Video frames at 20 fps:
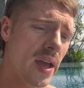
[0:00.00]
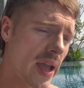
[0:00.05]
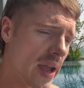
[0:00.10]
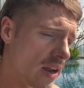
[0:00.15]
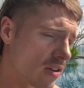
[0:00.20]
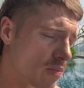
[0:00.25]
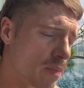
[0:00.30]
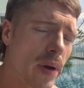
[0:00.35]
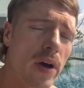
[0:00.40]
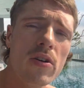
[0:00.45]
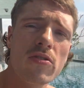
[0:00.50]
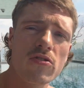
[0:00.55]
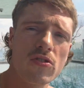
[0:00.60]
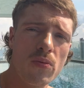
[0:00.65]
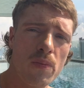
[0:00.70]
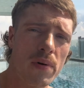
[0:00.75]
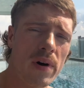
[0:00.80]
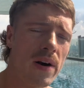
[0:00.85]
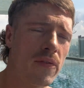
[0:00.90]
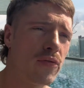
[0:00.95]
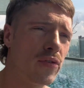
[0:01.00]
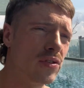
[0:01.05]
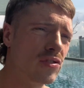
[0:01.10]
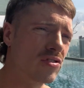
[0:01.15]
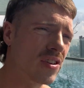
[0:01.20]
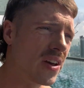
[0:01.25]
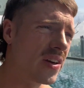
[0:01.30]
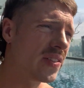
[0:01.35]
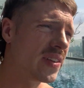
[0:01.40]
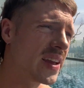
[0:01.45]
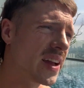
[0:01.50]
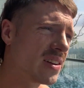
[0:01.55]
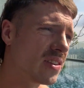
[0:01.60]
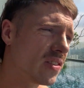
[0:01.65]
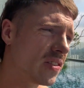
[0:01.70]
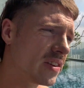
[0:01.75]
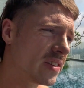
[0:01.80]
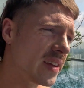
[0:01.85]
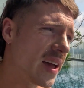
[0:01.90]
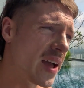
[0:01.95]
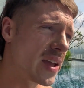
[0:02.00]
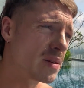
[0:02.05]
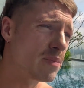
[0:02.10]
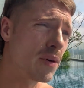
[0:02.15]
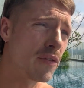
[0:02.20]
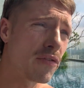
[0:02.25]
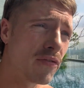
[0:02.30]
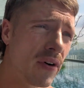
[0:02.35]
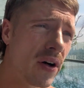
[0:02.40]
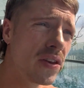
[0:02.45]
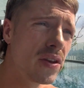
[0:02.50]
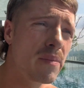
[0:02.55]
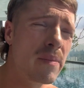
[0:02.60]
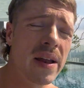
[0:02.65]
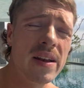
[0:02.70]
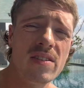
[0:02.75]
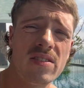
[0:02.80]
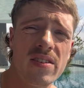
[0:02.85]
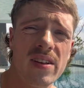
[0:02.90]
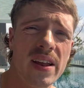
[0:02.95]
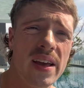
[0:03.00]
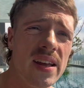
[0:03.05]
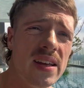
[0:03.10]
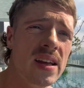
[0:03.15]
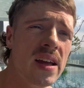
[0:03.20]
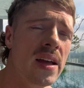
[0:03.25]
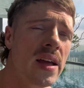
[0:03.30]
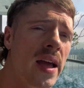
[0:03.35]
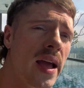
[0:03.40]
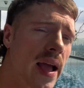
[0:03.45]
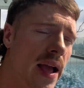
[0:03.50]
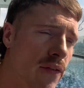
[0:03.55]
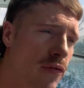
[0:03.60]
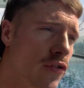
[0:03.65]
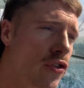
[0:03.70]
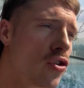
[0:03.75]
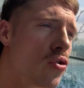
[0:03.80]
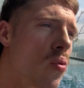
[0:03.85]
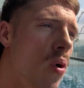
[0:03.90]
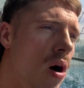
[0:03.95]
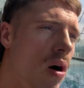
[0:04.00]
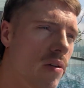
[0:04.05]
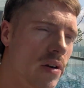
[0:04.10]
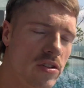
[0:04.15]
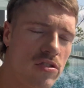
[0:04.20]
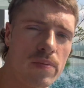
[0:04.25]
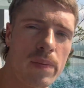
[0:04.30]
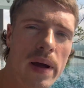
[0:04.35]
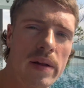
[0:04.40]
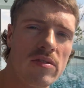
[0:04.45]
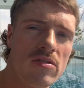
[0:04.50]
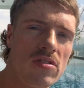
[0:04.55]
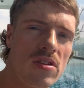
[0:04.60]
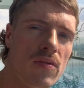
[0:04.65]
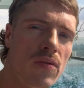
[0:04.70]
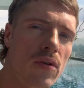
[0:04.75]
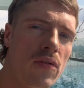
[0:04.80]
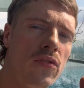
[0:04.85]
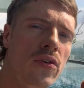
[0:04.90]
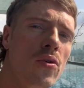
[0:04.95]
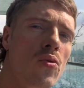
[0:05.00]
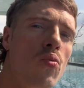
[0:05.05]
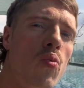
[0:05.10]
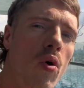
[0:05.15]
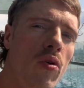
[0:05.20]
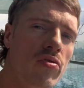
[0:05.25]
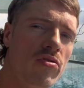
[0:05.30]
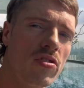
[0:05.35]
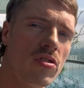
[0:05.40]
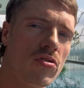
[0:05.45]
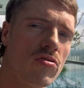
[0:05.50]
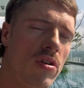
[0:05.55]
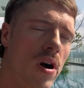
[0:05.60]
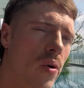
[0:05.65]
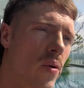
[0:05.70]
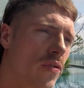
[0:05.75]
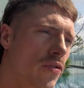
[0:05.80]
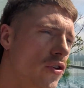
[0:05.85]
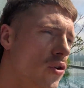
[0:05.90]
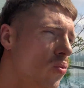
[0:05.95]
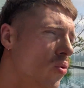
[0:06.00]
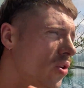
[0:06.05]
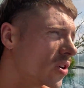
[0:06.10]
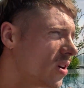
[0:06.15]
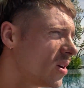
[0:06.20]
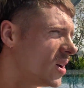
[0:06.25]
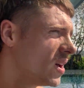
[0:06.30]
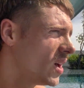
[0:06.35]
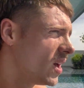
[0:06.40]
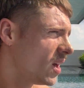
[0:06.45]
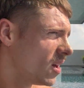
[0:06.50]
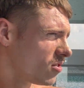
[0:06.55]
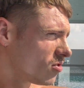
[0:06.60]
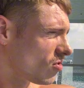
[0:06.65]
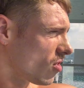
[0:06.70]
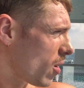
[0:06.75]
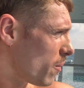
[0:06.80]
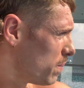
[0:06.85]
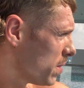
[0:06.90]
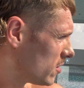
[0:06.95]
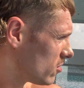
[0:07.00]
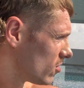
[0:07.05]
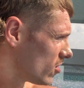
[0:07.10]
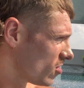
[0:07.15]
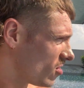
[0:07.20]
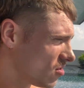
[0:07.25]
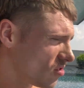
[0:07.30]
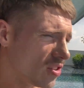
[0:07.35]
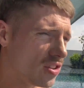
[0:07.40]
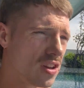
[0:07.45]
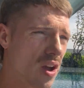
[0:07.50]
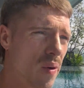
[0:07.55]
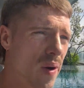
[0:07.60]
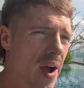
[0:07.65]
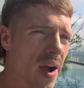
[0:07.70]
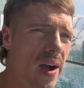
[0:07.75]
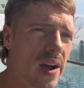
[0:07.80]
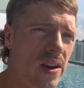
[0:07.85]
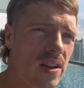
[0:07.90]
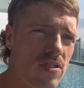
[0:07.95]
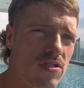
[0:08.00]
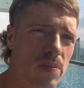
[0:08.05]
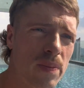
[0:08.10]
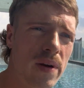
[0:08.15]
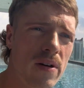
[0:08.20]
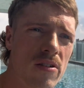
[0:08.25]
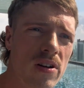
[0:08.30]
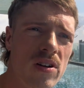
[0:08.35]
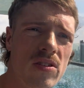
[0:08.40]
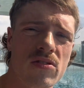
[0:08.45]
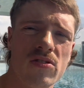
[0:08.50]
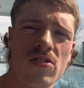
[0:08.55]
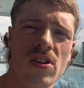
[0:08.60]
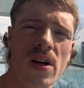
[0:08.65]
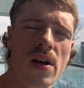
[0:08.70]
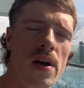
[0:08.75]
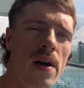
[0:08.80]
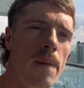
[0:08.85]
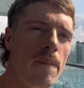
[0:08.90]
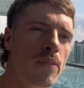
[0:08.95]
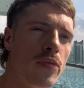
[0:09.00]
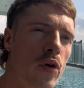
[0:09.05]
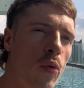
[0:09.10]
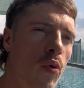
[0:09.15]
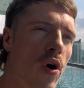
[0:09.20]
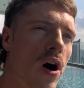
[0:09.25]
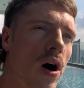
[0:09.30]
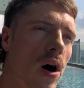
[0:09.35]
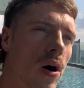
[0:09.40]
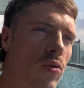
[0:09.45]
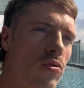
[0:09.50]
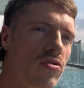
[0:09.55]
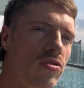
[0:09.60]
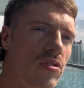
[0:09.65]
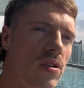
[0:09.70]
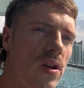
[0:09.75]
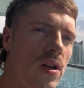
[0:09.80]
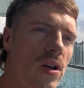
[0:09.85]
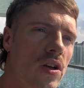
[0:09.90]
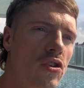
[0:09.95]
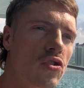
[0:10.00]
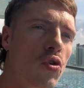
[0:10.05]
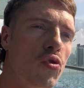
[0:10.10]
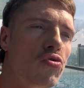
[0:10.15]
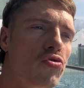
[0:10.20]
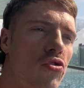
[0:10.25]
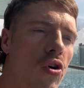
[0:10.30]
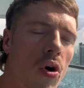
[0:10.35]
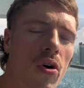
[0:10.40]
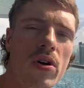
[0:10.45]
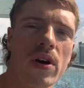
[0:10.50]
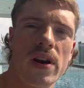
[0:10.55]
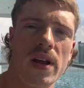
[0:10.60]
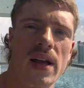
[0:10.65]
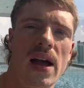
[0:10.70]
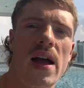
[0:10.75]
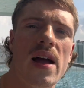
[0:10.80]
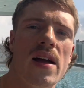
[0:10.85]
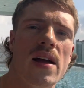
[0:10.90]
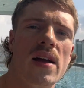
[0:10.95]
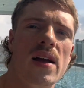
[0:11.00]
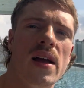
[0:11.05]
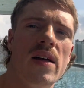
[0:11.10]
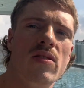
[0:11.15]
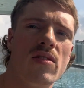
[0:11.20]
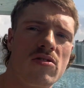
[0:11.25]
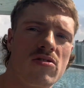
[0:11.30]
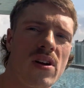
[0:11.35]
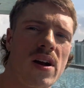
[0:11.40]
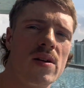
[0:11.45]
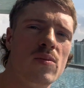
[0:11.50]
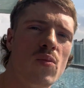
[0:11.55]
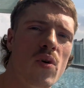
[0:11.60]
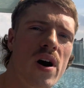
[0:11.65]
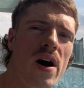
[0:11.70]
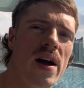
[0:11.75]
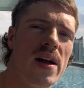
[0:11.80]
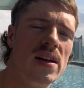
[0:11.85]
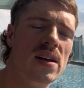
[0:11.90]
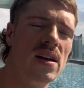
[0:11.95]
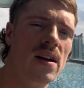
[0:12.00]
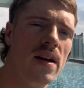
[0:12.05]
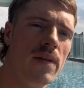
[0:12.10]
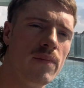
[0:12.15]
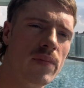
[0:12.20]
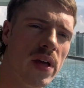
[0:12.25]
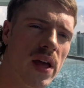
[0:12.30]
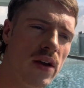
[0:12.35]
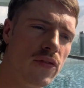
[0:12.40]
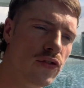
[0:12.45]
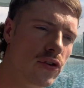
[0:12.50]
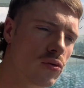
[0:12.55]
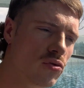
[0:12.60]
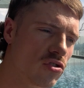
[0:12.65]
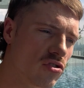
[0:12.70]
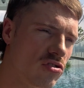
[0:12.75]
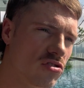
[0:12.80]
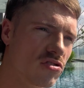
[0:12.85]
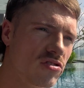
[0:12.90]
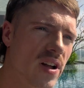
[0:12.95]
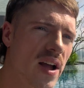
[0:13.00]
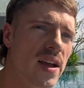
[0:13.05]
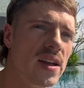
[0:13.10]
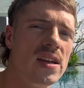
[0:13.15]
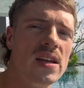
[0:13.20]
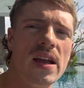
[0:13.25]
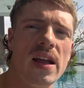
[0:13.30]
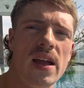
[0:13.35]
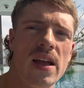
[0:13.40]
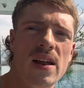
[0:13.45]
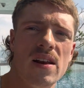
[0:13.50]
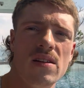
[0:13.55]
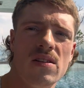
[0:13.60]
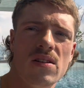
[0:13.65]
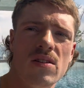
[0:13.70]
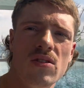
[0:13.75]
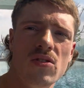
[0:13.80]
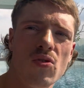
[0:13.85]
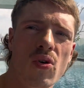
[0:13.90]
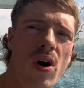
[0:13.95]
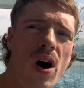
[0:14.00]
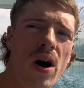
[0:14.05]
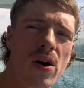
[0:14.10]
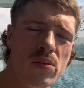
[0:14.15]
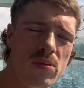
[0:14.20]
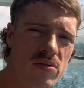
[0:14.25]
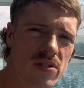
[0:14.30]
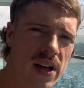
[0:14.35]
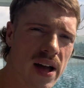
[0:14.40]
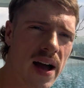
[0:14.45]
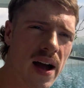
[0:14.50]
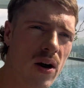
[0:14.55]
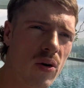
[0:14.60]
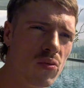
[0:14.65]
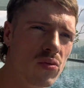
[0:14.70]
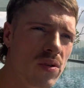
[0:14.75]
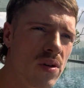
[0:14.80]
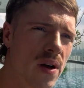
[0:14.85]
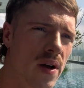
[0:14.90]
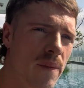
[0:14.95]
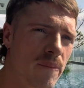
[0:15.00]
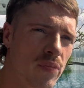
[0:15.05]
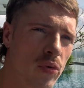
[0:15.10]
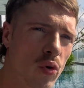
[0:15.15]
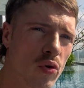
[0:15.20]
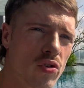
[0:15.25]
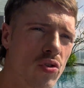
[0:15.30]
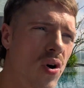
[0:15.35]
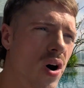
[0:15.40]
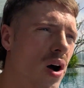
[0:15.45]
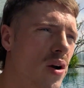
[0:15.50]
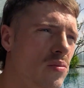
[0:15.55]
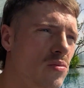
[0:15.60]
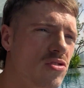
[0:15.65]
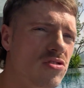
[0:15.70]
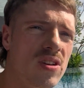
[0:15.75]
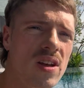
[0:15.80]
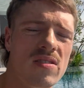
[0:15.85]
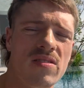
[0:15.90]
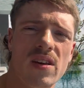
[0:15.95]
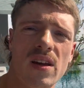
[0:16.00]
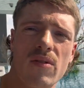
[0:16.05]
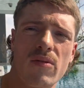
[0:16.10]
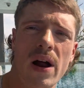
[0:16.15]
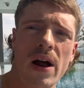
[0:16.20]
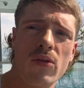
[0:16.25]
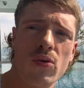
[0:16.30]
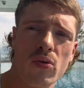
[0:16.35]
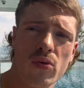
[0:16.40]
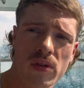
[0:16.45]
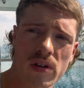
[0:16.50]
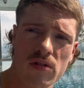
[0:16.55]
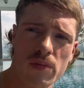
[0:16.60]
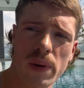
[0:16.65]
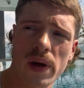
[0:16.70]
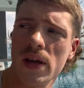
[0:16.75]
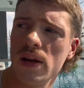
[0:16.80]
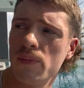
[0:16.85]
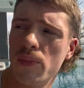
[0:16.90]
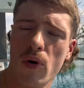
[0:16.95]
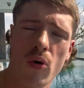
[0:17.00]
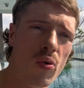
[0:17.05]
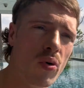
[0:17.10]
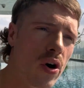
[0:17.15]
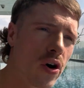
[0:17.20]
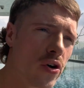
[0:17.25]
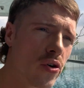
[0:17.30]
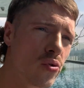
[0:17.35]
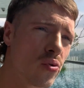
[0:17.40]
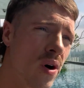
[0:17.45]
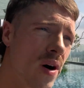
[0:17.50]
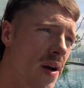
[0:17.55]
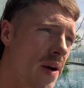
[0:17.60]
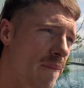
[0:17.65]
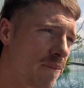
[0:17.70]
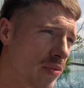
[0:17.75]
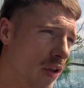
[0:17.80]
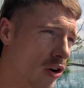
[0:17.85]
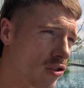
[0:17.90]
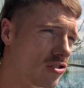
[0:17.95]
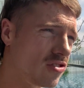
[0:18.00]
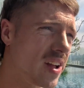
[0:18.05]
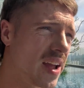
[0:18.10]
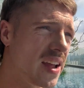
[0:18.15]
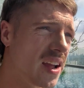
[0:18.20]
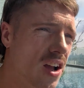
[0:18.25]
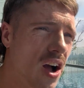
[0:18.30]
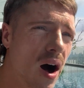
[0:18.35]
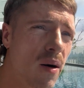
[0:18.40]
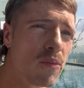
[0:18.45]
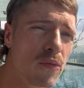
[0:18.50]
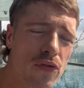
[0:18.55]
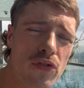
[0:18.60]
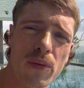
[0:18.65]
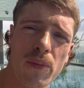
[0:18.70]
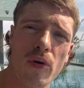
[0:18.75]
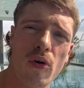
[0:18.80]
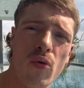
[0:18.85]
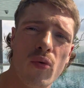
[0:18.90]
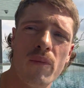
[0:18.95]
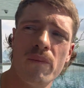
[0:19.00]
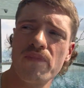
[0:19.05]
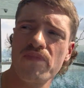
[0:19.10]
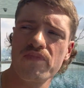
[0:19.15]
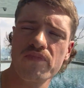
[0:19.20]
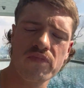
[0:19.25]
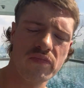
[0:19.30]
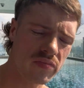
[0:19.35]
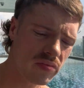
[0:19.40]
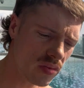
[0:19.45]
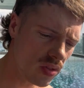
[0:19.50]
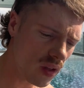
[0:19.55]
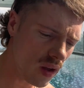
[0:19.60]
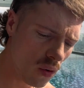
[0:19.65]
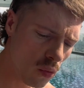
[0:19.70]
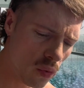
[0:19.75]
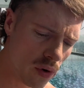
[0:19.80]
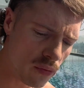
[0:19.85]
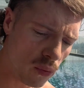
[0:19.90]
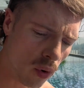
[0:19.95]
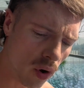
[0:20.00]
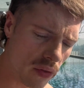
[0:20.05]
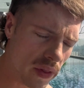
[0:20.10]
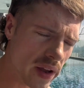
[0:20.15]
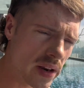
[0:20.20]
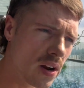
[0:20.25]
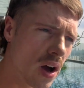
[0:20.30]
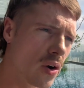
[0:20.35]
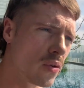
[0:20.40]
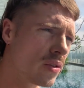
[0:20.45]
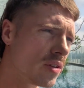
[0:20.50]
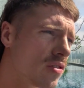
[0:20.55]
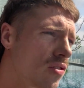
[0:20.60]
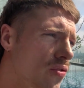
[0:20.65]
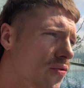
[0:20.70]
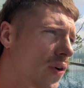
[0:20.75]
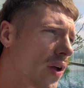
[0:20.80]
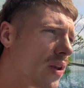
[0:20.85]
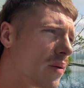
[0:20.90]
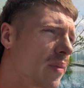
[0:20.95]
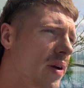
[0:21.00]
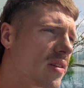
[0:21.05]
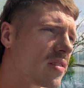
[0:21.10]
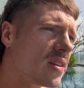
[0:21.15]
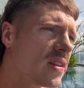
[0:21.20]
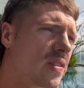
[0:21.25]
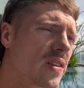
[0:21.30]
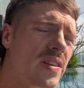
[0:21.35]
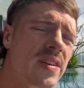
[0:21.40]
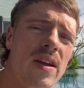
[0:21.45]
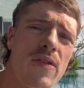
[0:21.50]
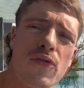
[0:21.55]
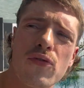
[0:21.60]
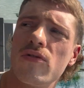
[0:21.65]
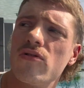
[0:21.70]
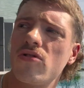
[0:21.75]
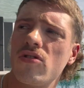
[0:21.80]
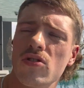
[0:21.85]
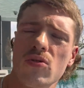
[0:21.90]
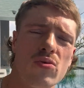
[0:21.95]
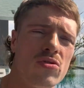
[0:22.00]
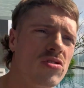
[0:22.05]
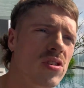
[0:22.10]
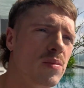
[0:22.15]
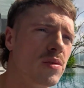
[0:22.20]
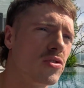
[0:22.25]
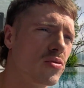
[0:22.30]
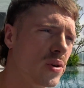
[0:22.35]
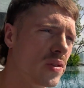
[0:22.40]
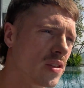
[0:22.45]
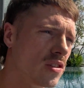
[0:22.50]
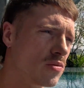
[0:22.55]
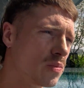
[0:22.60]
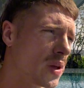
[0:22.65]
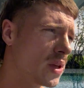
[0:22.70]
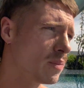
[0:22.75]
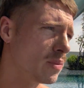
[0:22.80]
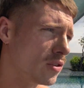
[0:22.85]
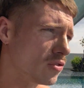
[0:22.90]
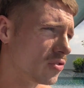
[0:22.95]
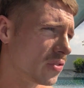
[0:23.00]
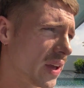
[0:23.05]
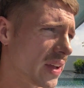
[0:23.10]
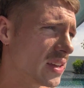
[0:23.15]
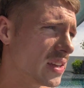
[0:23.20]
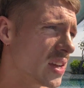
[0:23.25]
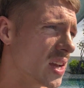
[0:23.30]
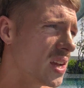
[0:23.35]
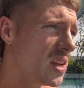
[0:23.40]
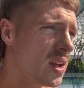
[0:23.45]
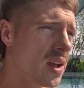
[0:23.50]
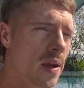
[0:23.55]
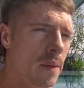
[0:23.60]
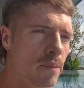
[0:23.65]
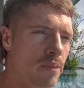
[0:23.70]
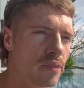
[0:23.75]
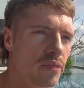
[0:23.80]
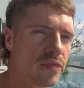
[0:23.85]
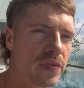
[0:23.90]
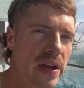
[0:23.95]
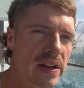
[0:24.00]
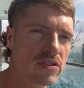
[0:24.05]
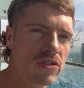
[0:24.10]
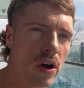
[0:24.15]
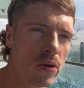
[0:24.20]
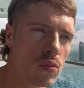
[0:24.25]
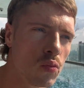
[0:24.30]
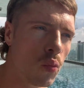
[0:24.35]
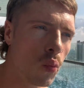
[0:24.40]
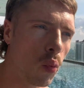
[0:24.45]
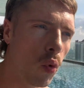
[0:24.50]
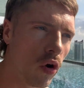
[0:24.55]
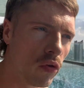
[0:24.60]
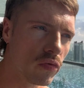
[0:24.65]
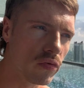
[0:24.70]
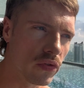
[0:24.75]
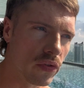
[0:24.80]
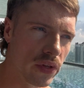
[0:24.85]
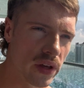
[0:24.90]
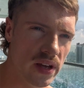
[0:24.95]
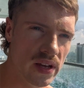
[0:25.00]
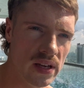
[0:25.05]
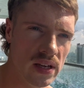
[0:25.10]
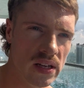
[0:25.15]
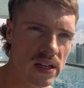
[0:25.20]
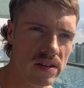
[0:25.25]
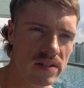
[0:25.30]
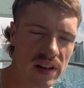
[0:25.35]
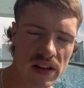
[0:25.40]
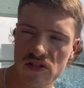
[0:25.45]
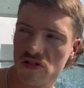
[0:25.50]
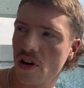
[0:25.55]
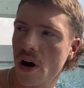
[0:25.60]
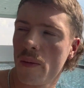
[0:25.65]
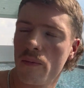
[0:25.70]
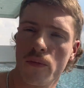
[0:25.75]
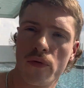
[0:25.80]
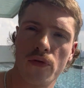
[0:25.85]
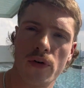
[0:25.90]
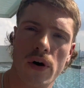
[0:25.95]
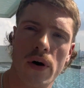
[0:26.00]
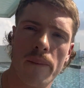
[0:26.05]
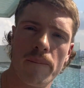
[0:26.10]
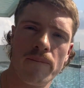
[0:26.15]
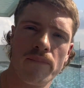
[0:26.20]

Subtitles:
It's personal preference at the end of the day. But fundamentally, if you are expansive, if you want to grow, if you want to start businesses and go out and experience the world, you're not going to get it in the same way if you just stay in your hometown or your home city around all these people who are staying comfortable with what they know. This is fundamentally the difference that you see between these people, is they don't want the discomfort